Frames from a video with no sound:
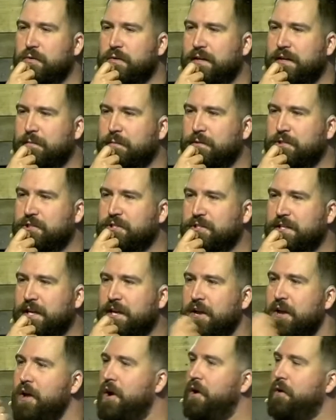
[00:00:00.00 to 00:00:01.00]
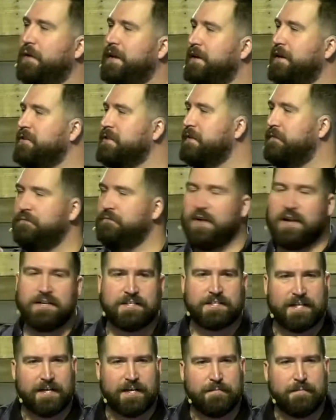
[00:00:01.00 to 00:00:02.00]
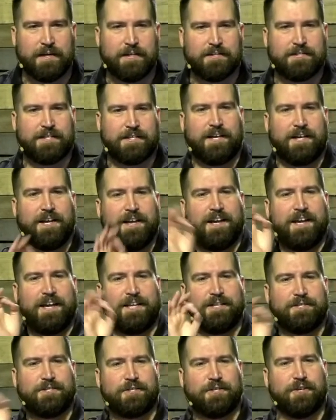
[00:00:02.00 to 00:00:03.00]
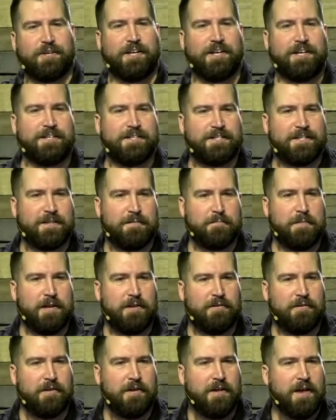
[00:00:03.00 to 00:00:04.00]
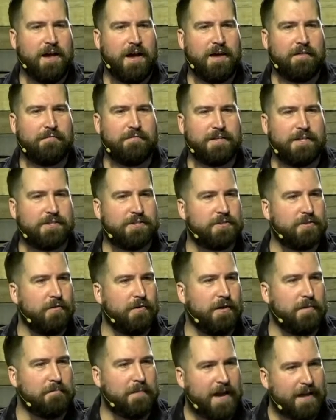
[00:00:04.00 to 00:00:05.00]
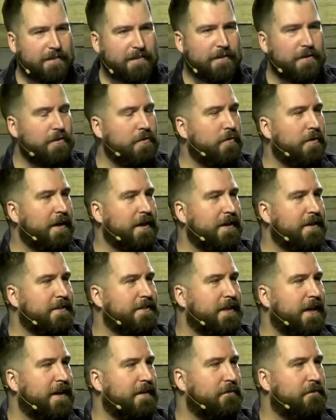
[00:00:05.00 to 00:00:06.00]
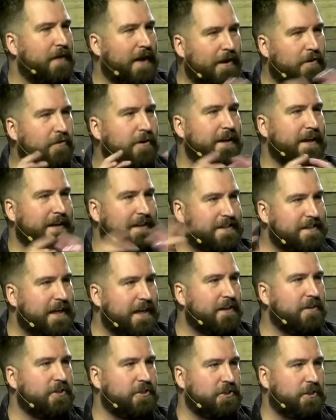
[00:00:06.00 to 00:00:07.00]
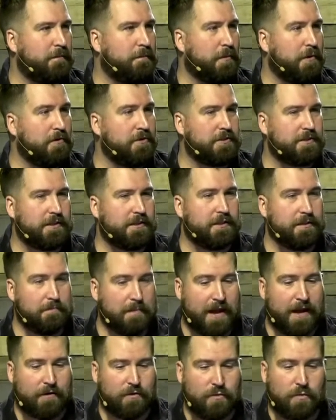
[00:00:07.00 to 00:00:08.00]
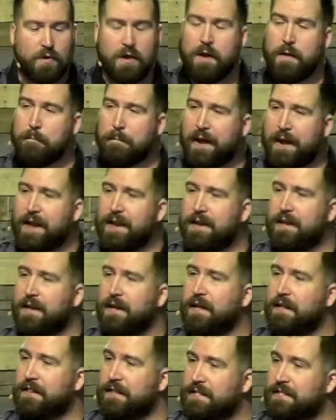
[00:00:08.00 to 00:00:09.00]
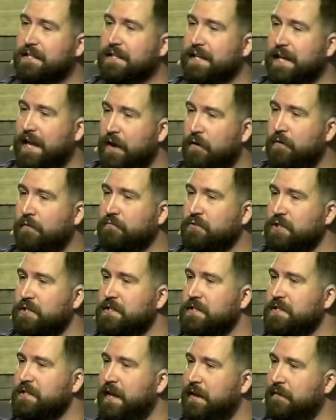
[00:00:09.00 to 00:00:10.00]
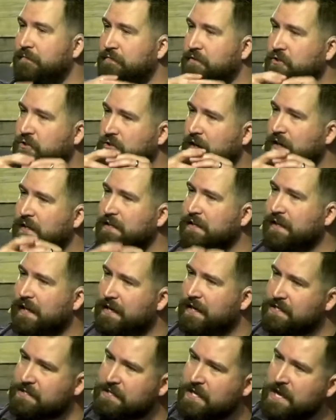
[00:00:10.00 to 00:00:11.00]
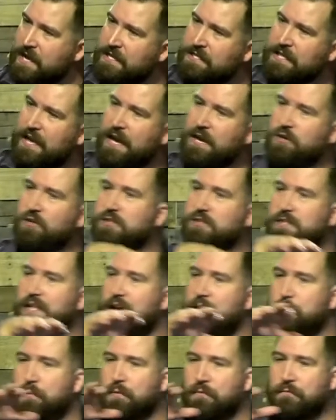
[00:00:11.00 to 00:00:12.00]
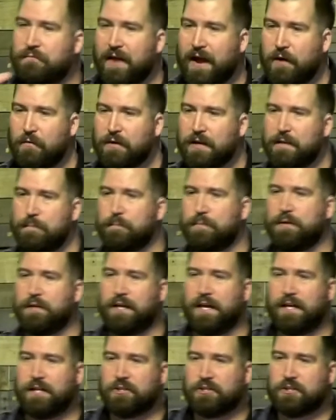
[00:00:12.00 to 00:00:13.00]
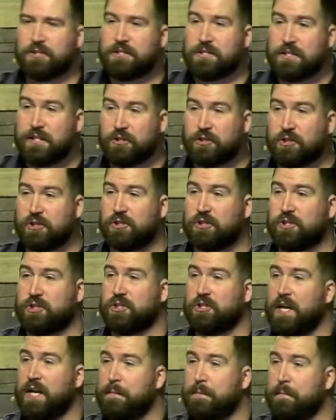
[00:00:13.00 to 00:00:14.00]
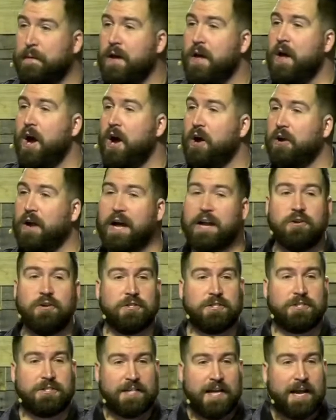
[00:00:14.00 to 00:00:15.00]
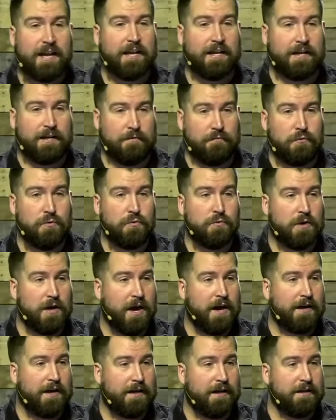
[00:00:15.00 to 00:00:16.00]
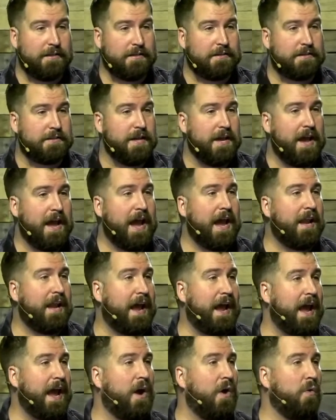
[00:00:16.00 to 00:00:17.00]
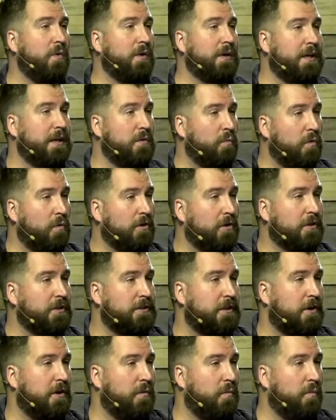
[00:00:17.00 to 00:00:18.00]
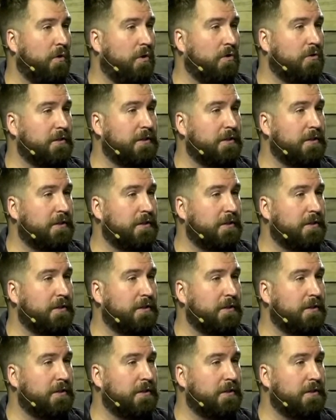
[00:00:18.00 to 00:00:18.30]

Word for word: And it was just like, oh, here's a fun tidbit to insert into the middle of this story. Matthew is a very intelligent person. The man who penned this account of Jesus' life is trying to get us to understand profound implications that should shape our understanding of who God is and how he works in our world.